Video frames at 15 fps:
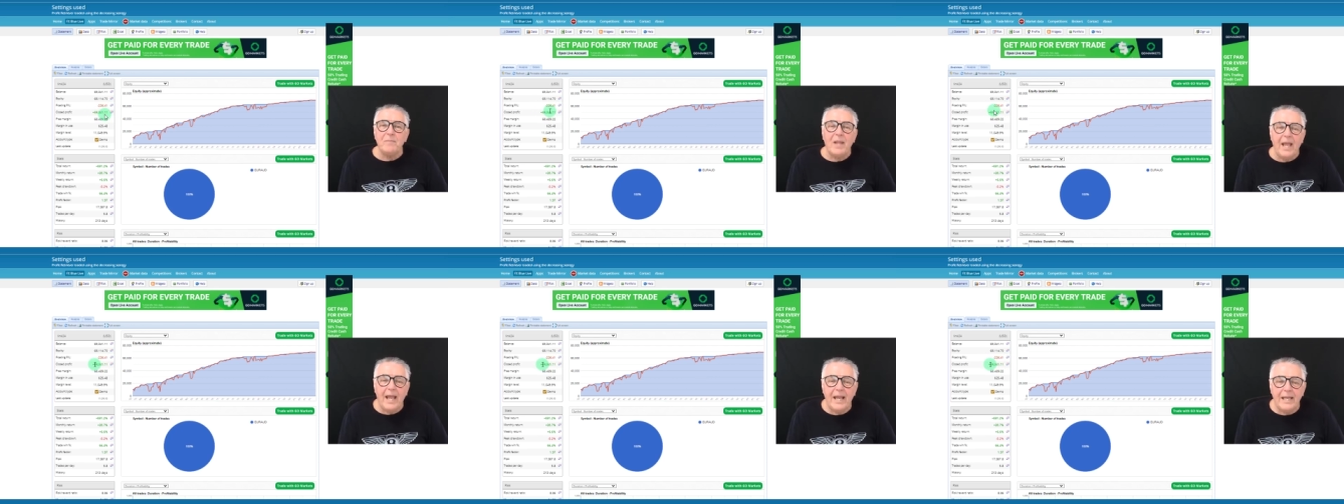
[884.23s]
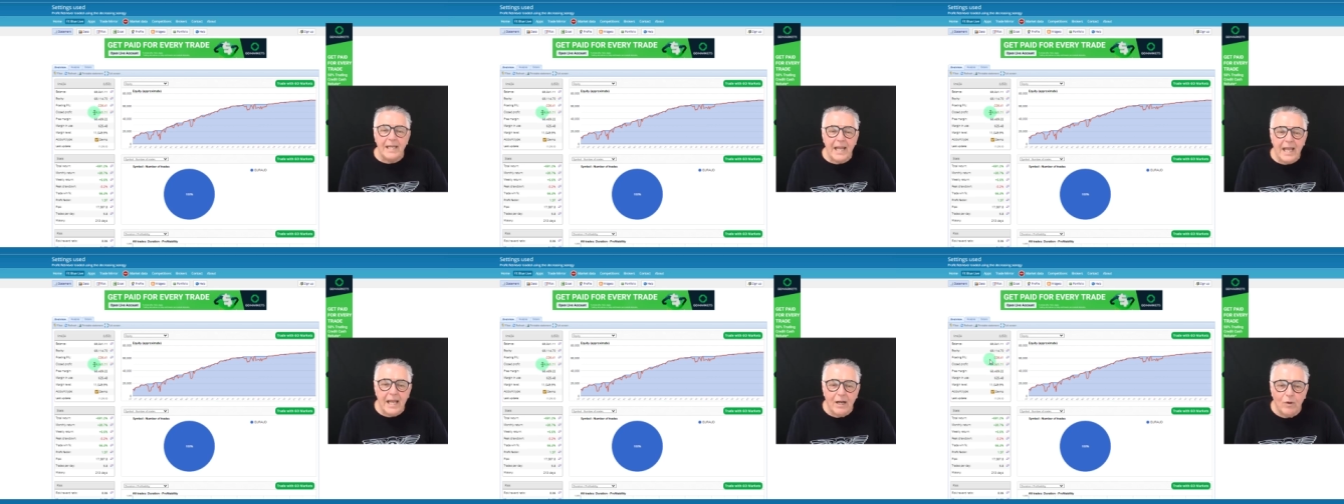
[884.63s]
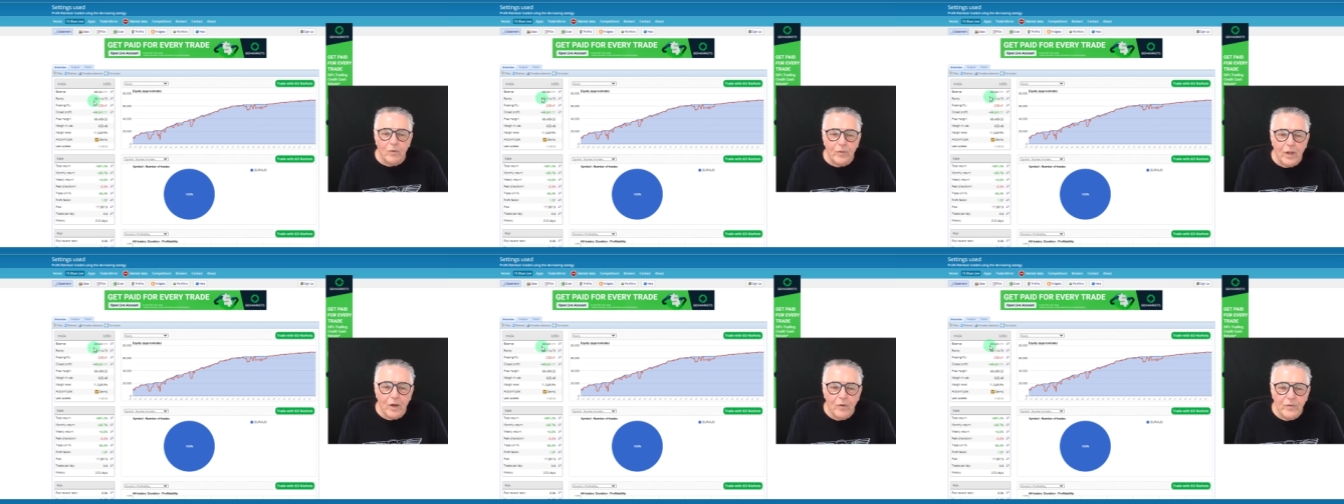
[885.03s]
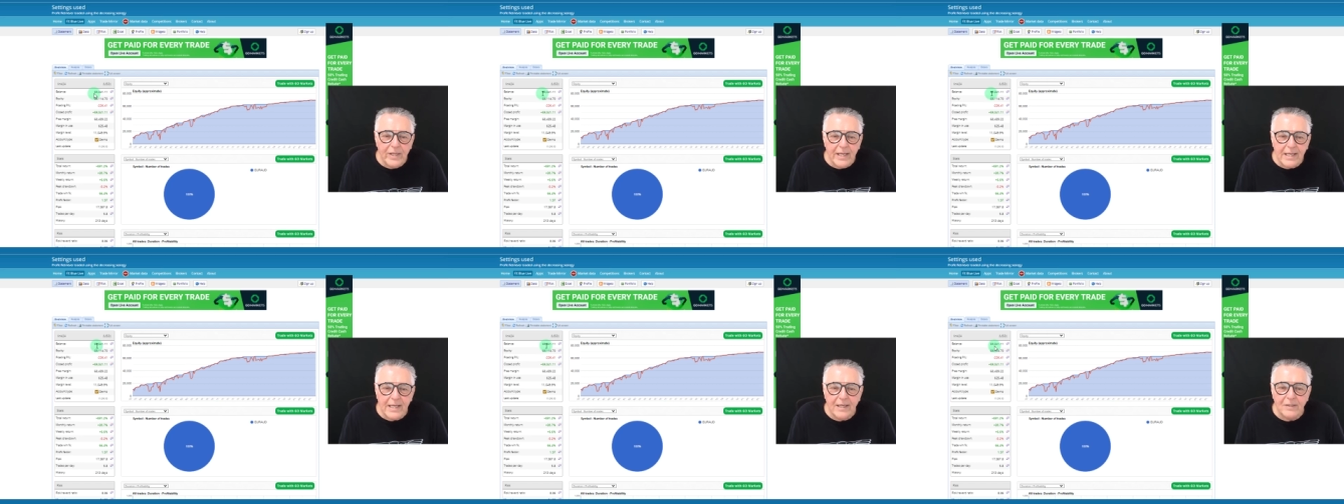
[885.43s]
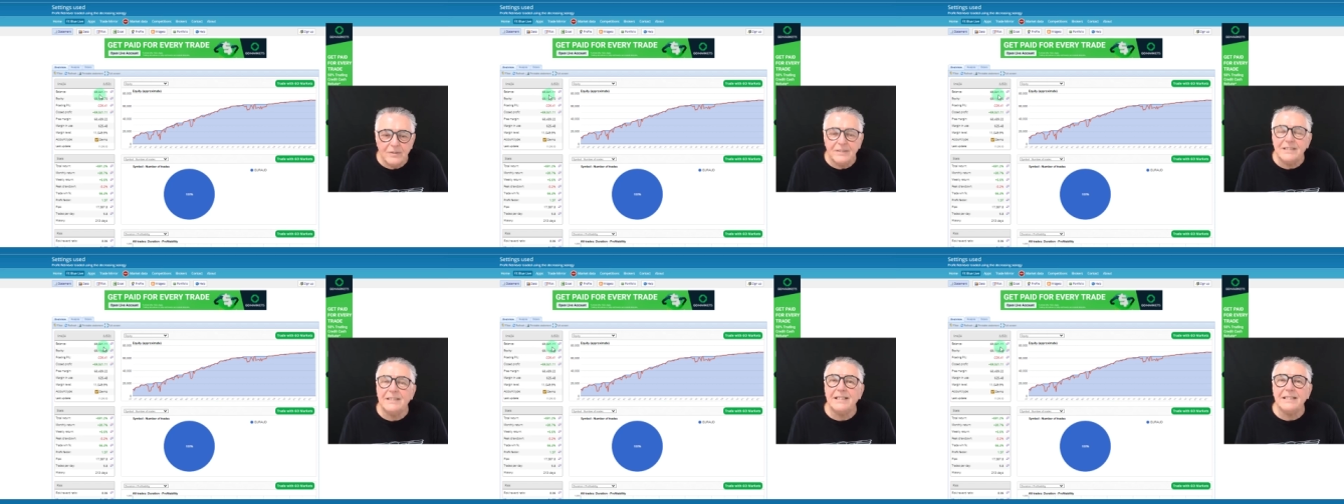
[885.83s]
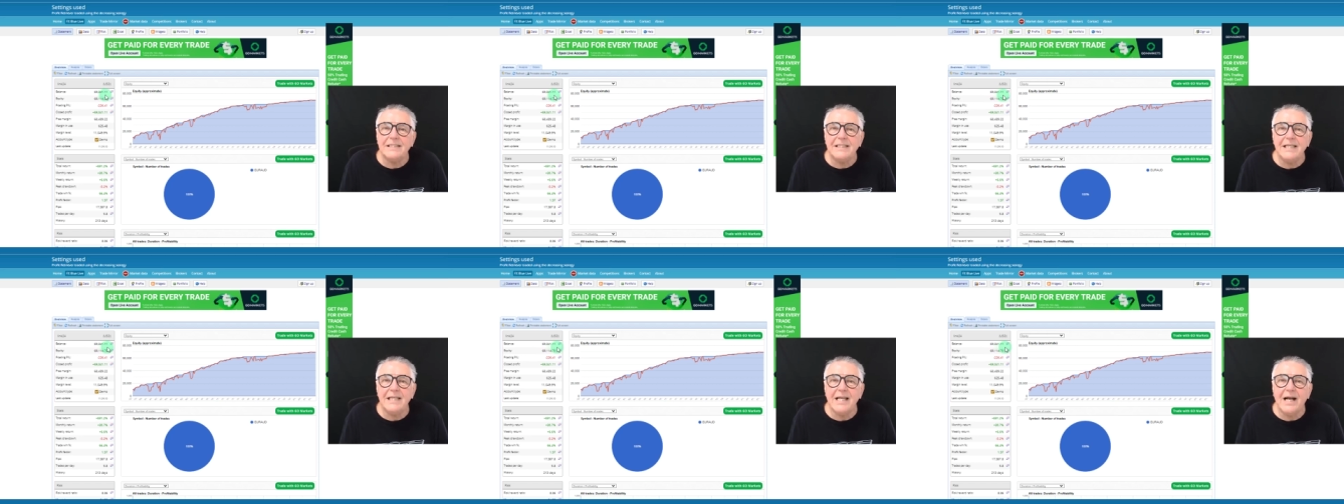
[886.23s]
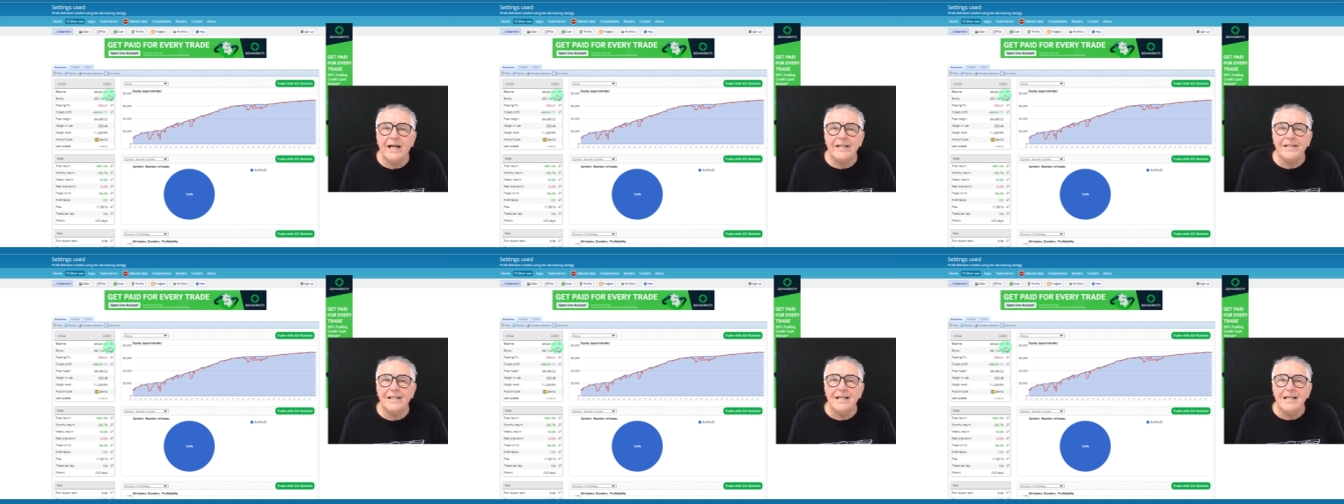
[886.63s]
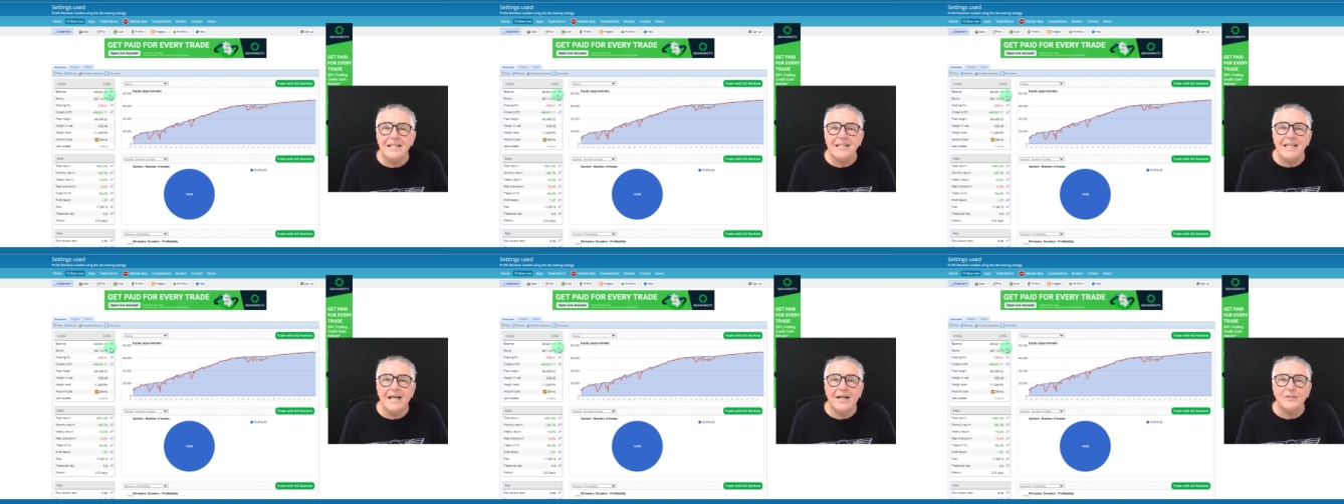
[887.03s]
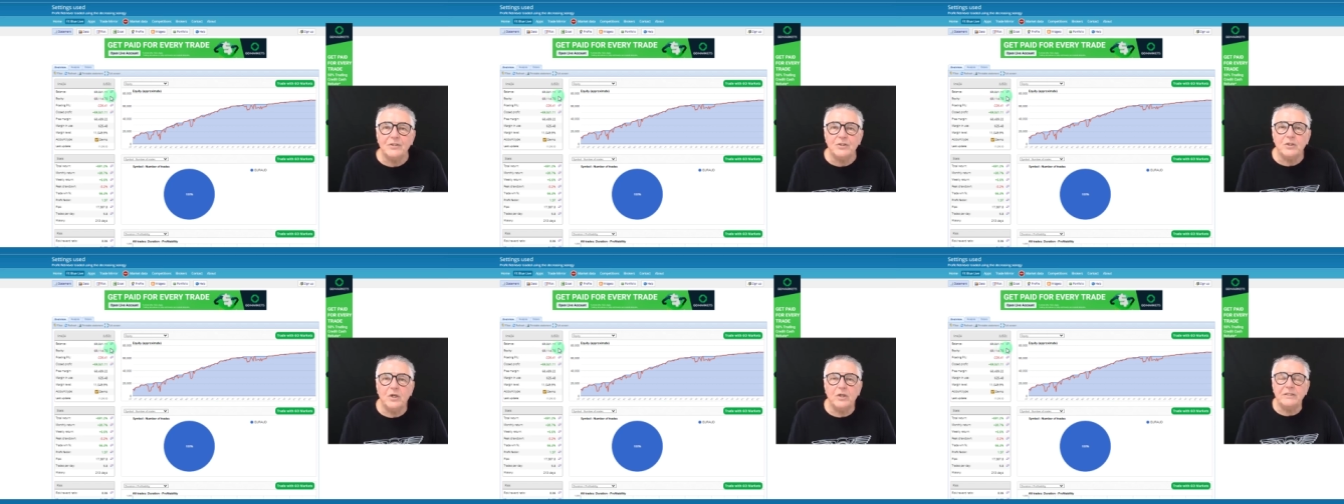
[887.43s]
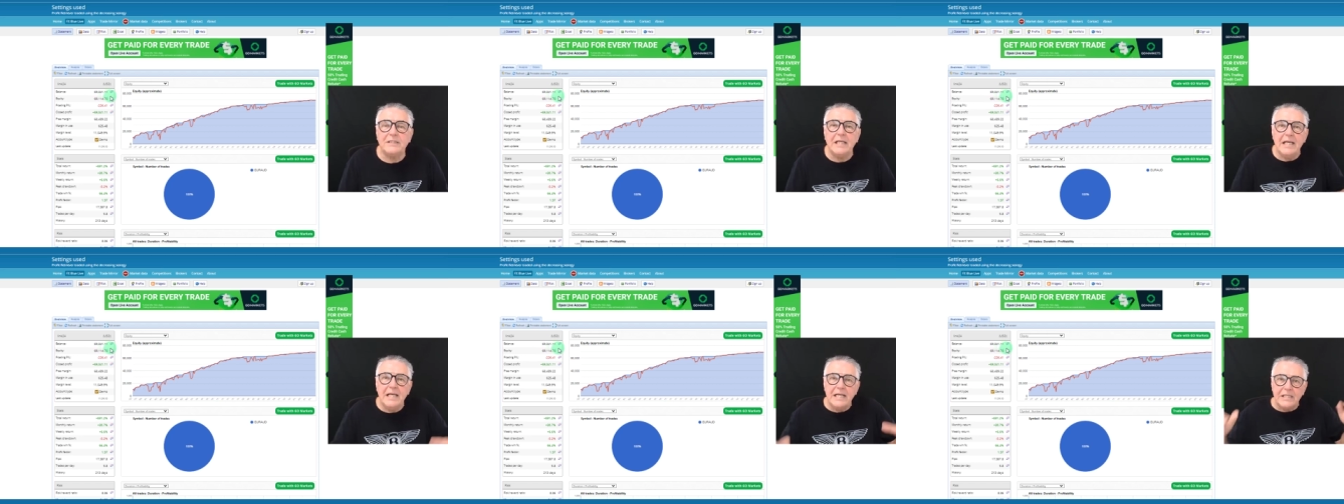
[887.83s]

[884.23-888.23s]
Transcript: And uh, although the account is 69 $1,000.